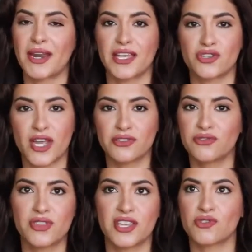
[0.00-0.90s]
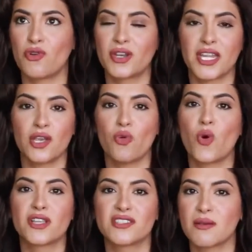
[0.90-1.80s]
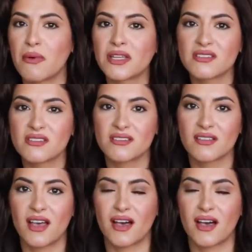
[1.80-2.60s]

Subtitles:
But I try to do this only once a month,